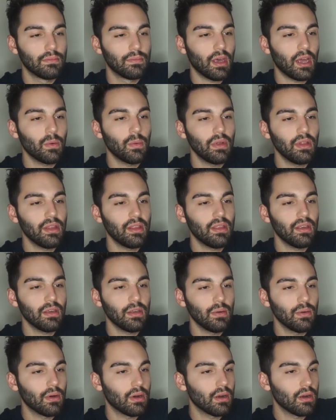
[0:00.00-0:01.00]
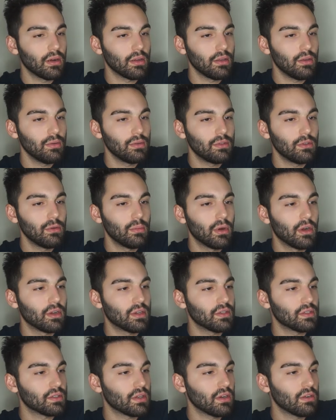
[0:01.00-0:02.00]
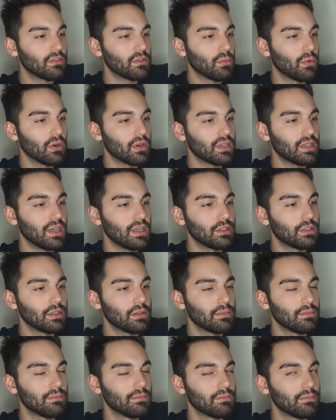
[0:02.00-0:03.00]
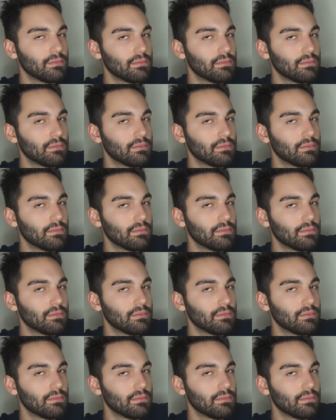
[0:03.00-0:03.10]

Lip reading: I really think you, our YouTuber, deserved more attention.